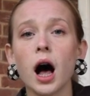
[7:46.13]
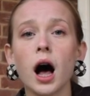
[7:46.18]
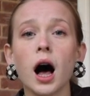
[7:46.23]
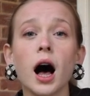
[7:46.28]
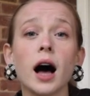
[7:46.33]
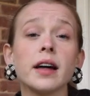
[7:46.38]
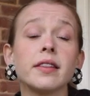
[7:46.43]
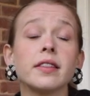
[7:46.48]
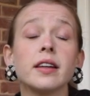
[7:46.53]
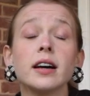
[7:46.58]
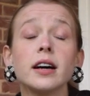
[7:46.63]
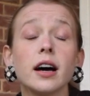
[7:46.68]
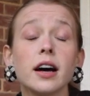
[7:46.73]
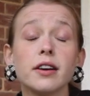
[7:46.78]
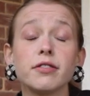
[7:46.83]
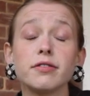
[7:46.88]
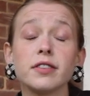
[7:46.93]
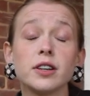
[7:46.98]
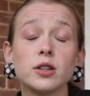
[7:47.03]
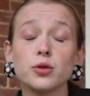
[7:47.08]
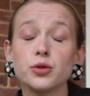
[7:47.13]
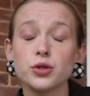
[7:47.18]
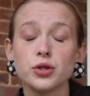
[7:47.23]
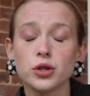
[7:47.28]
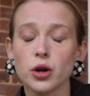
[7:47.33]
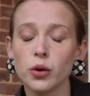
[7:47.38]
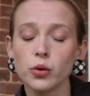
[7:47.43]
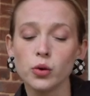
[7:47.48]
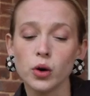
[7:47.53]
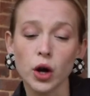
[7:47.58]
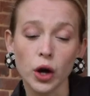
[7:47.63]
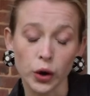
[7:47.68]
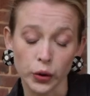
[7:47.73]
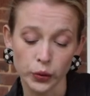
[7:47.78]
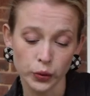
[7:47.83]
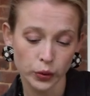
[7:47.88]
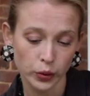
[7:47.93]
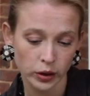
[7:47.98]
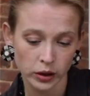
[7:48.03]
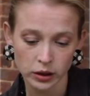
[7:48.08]
I think I feel so
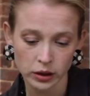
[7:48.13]
low